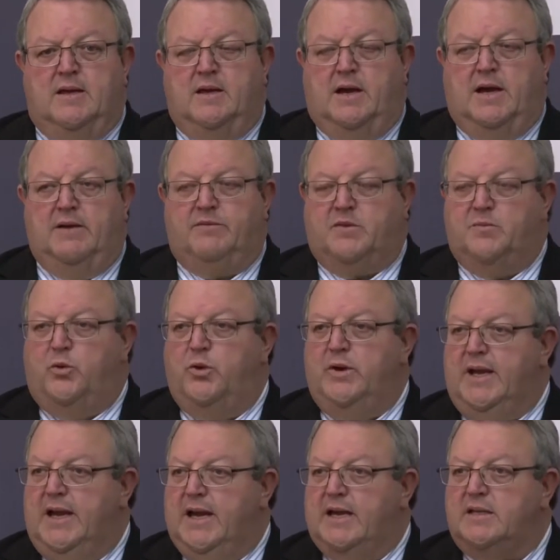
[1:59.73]
I have to
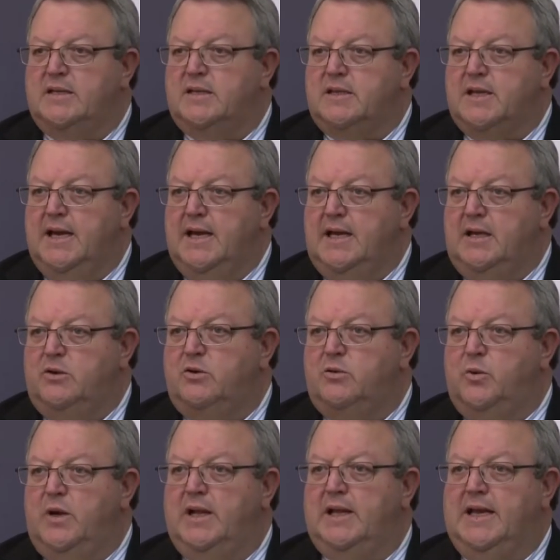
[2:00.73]
point out that they could
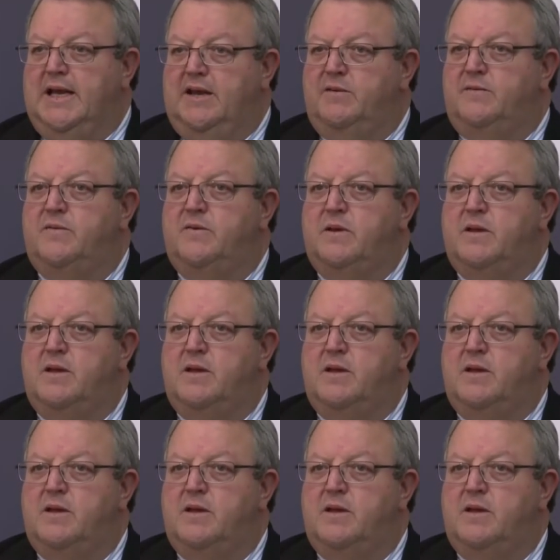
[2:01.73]
well have